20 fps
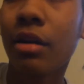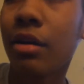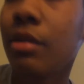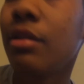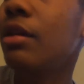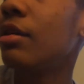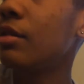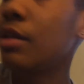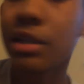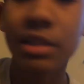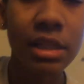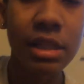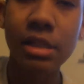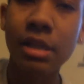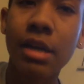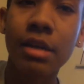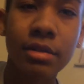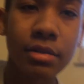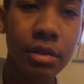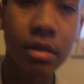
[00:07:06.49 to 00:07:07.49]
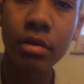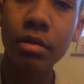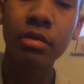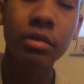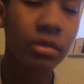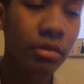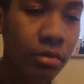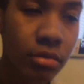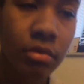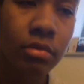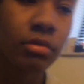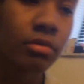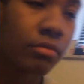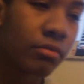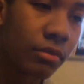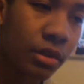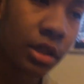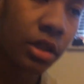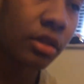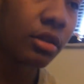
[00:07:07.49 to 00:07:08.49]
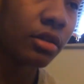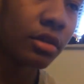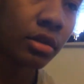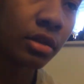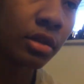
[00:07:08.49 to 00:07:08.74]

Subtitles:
I guess that's how the song go. But yeah.